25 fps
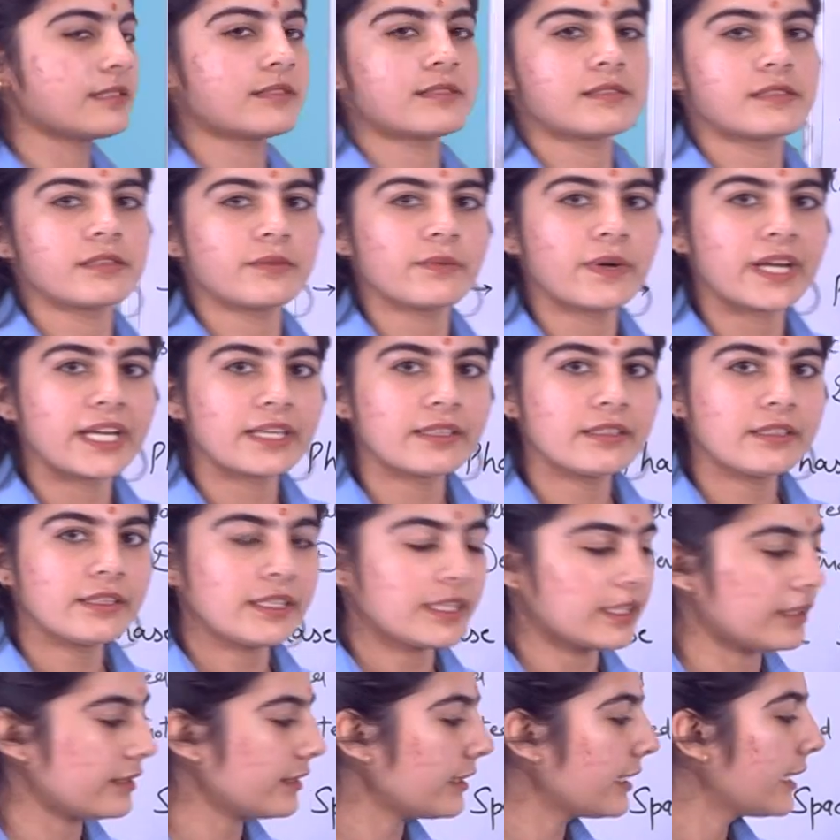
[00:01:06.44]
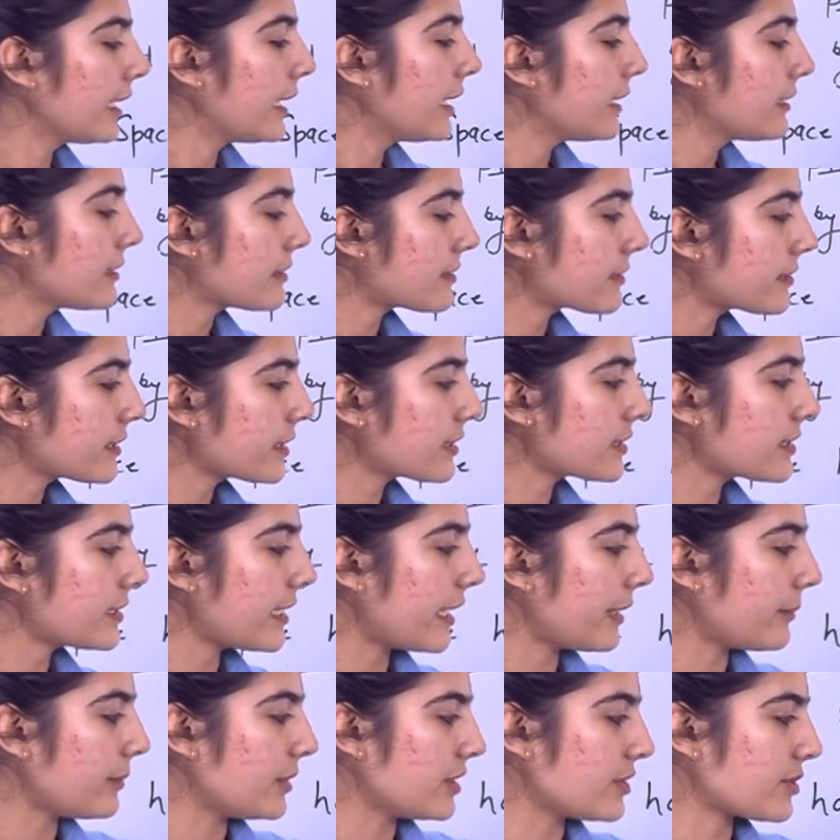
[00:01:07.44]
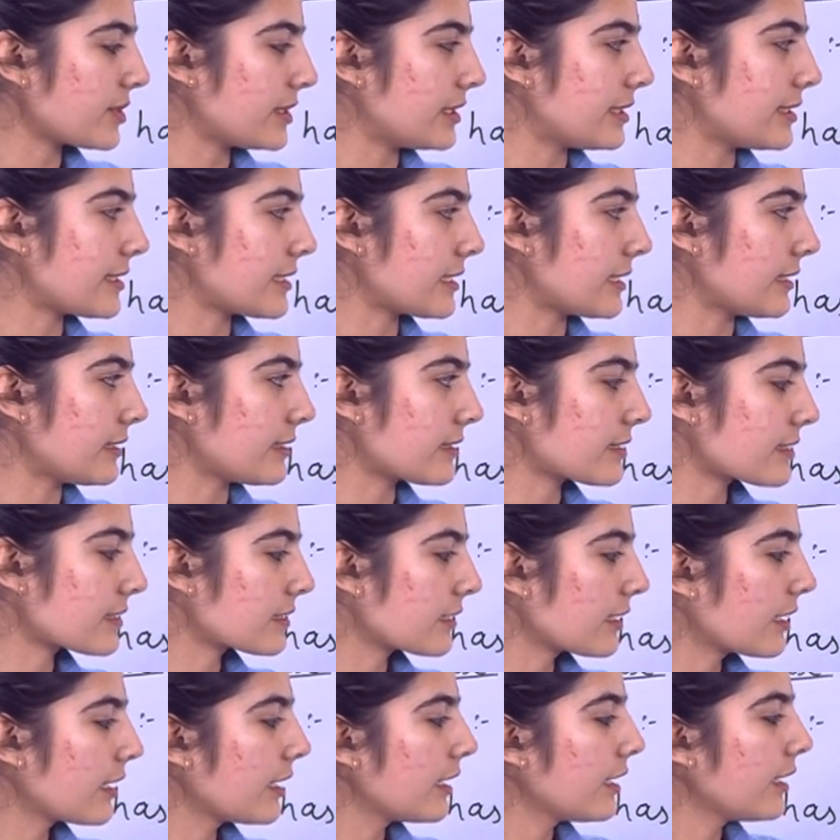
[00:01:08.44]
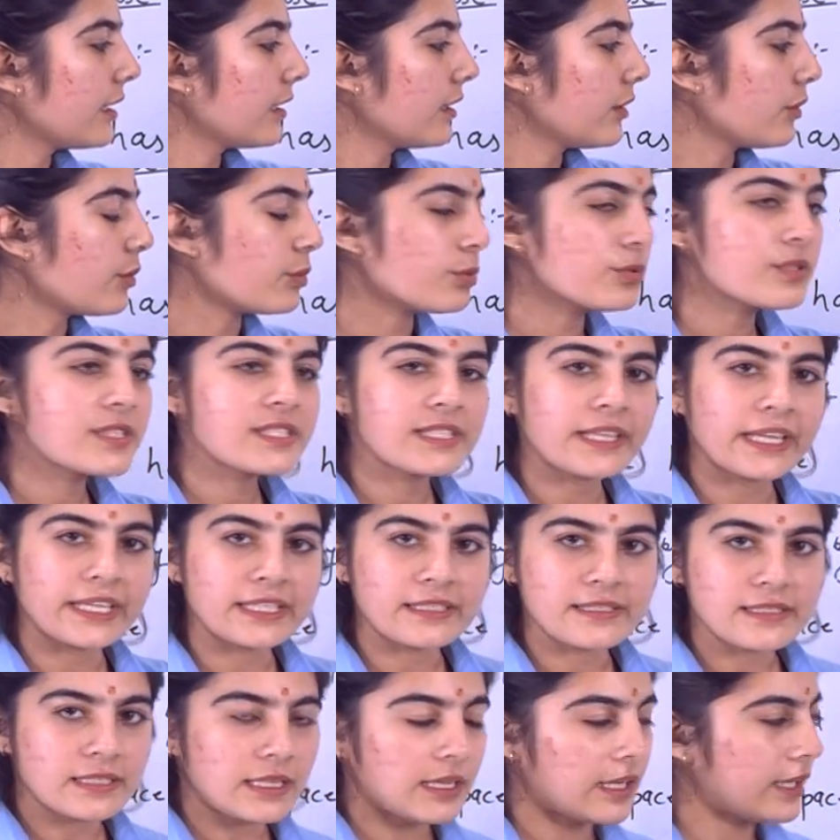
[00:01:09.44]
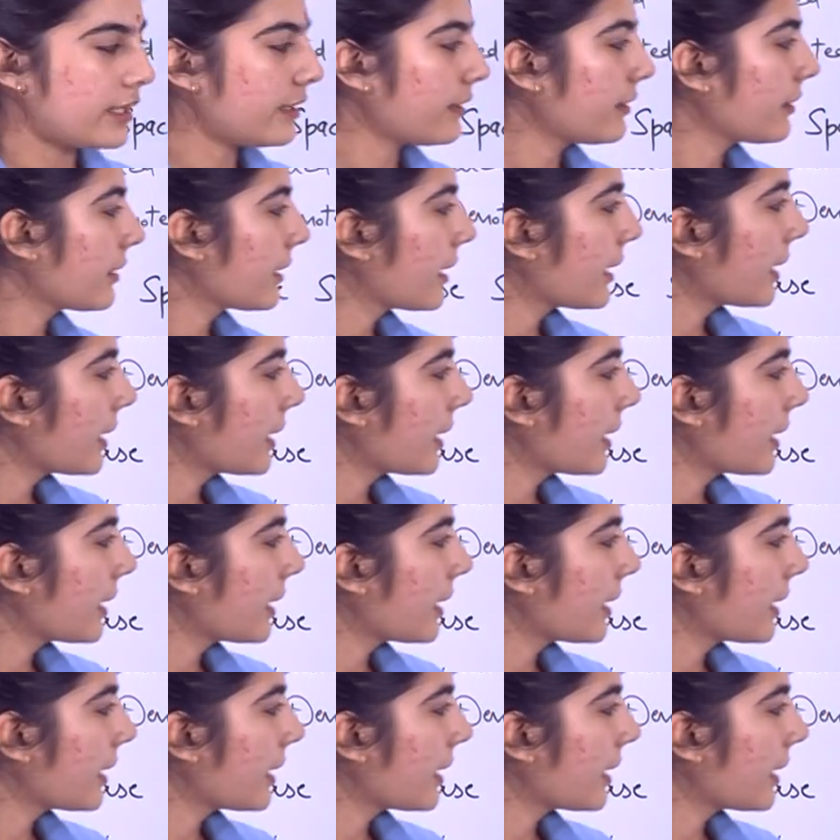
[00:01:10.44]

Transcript: is divided in 6-dimensional cells whose sides are